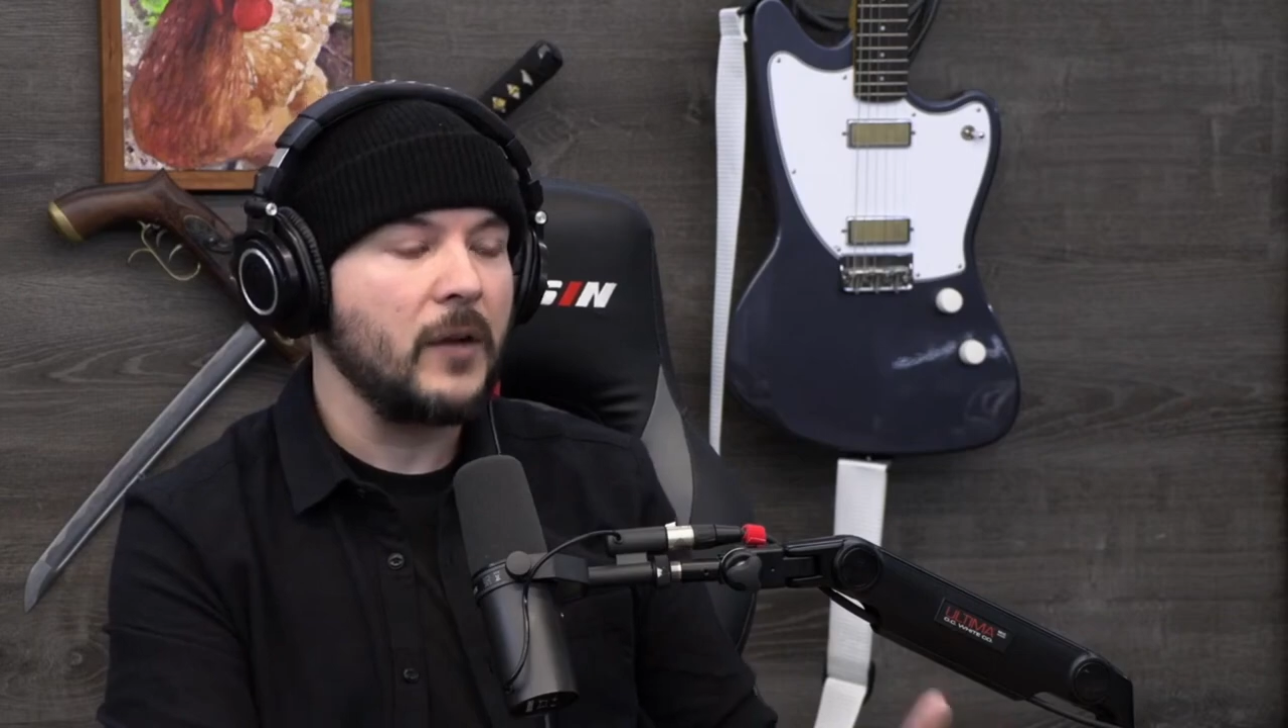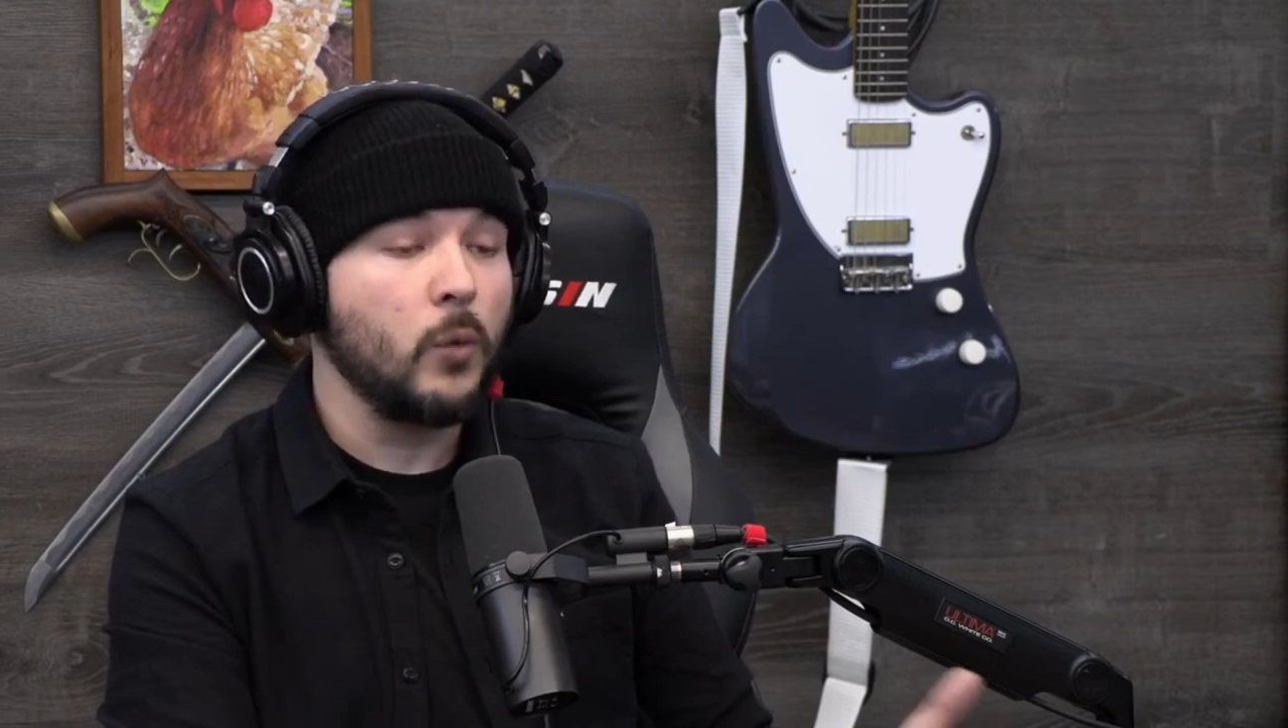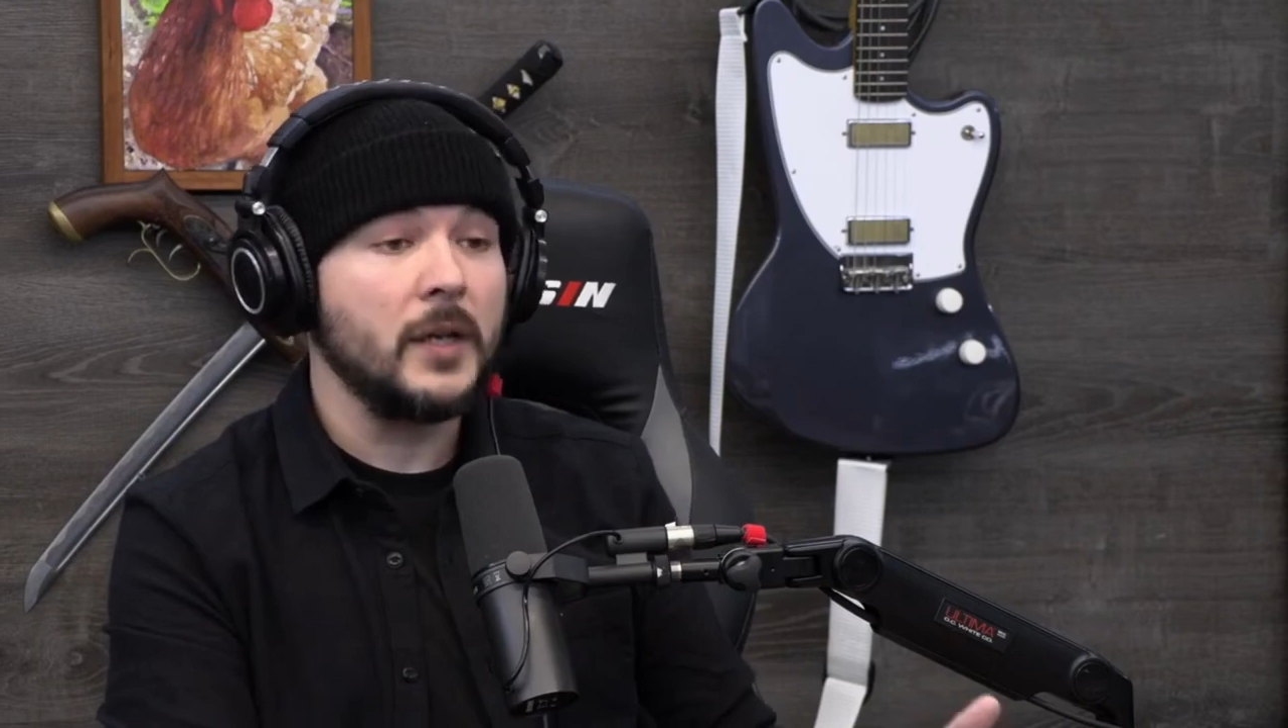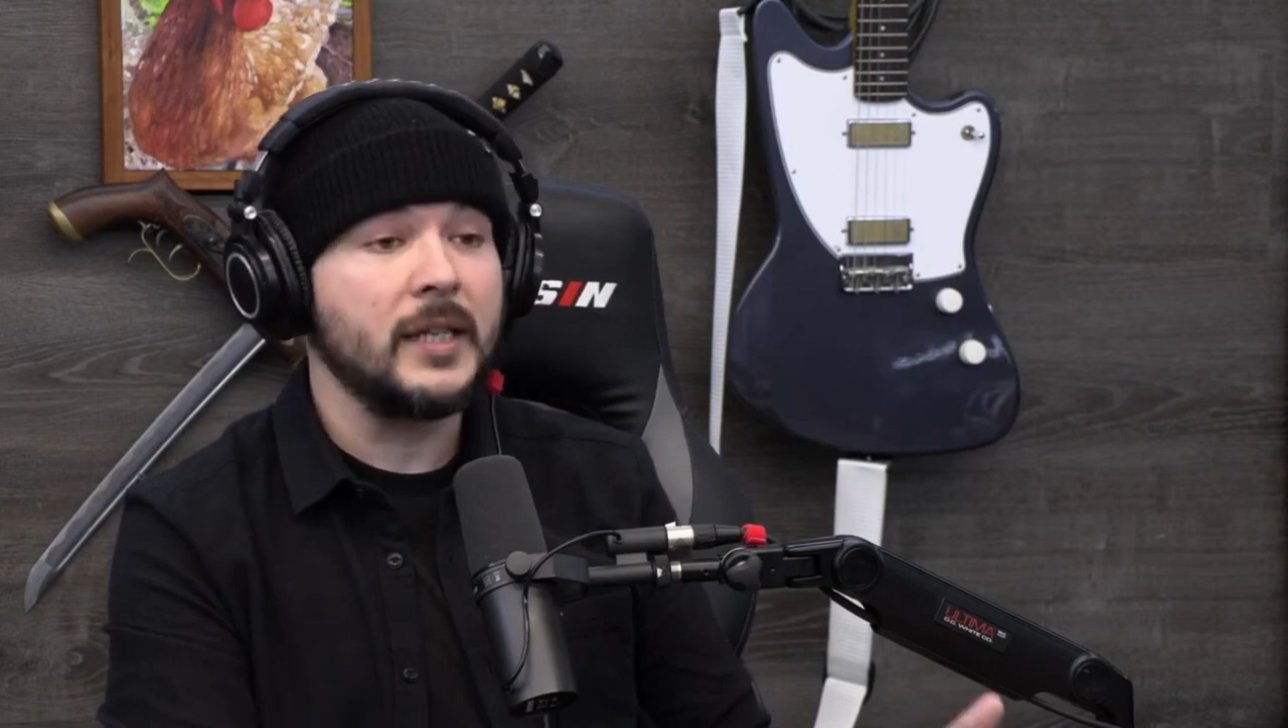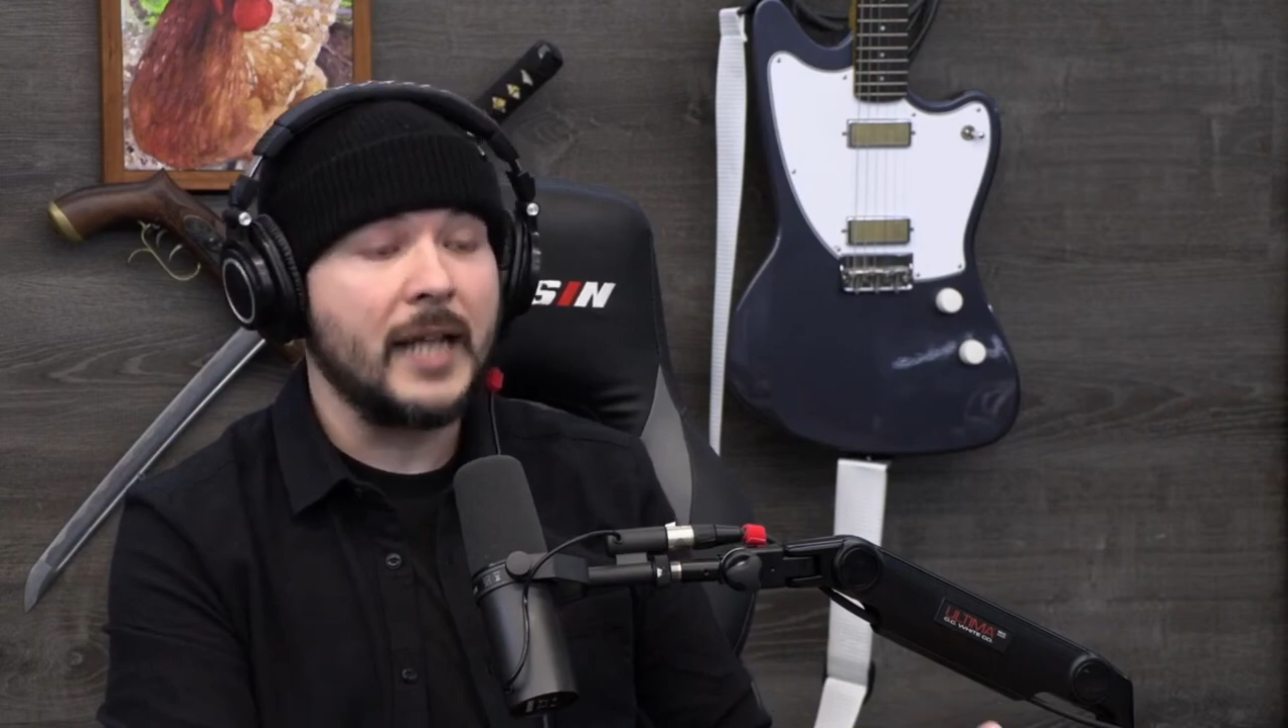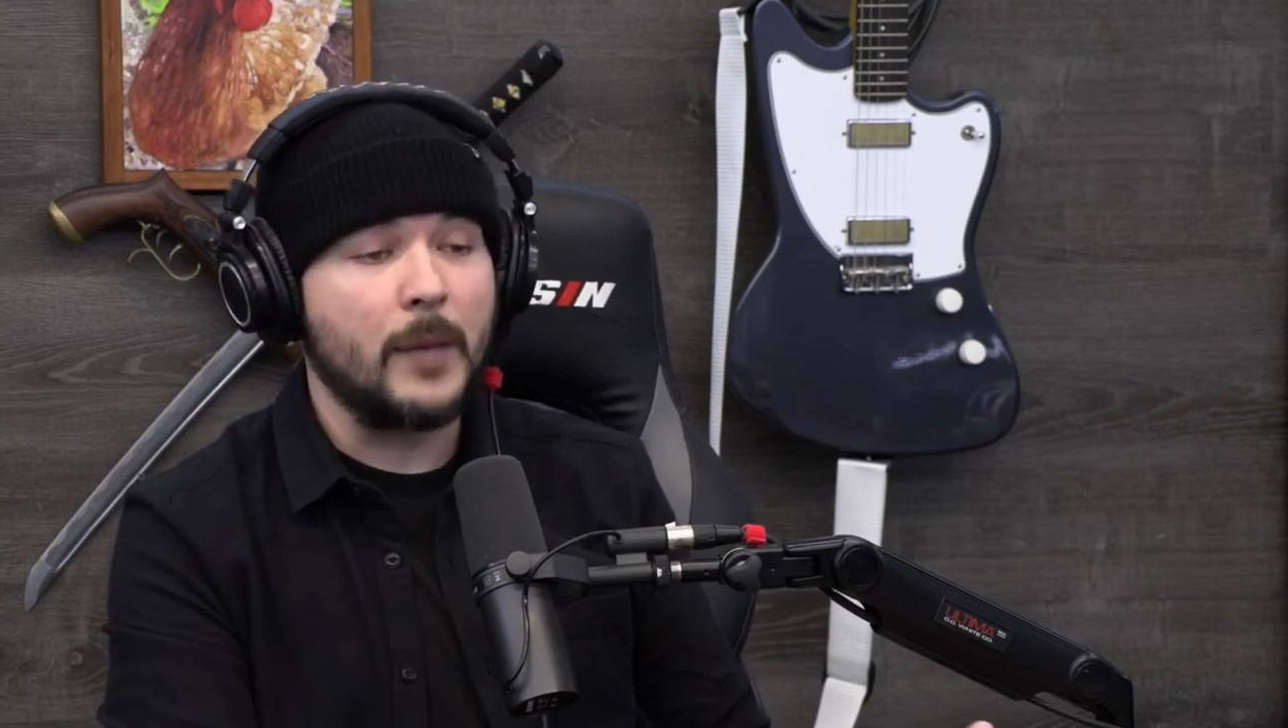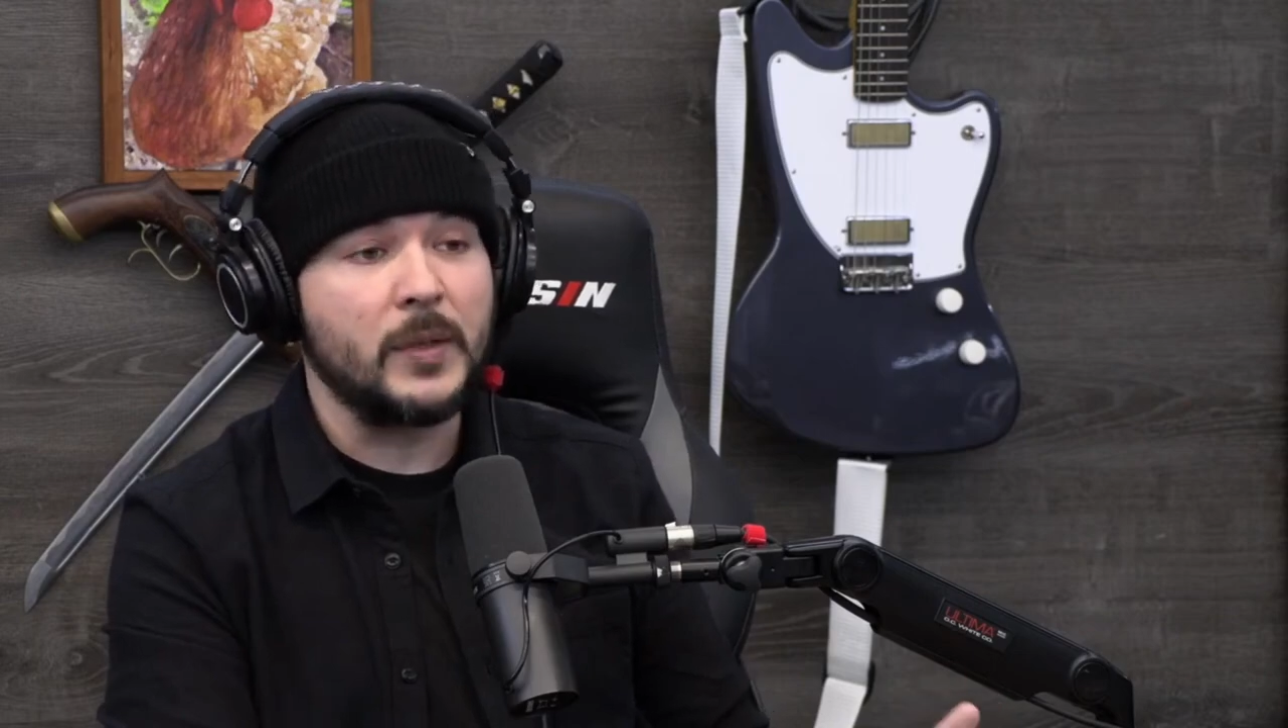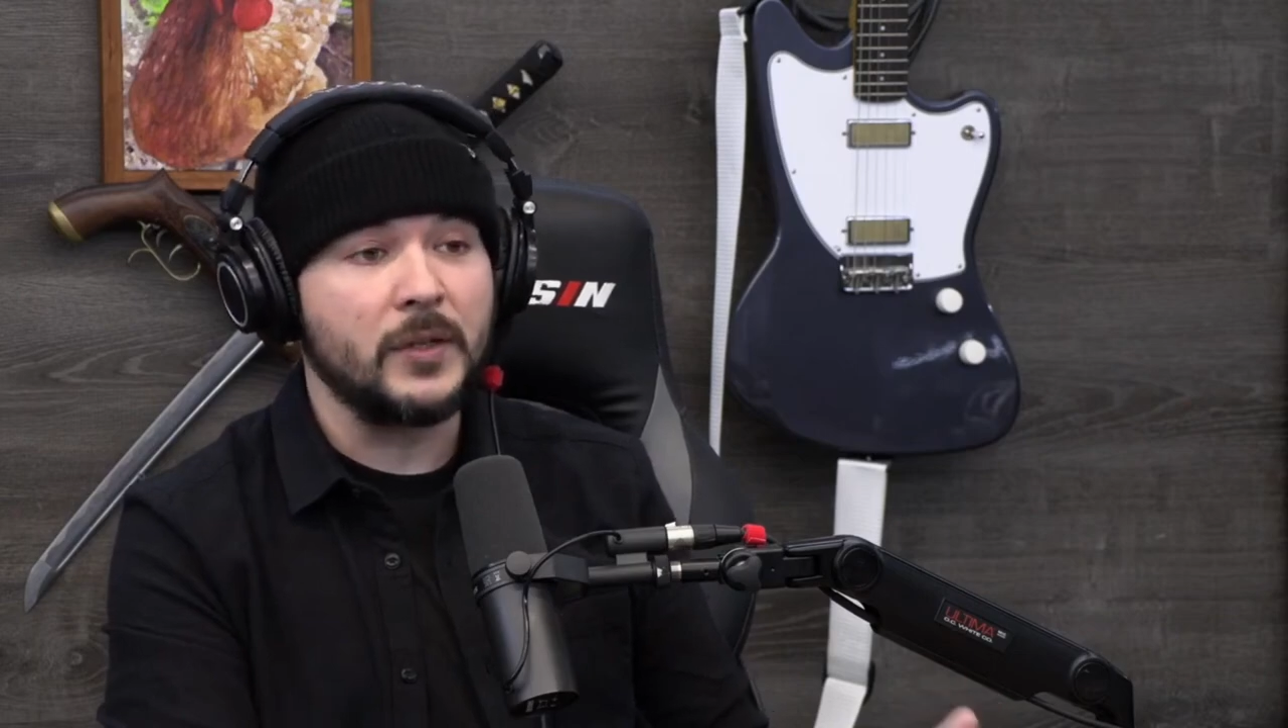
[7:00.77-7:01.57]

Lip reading: that what did happen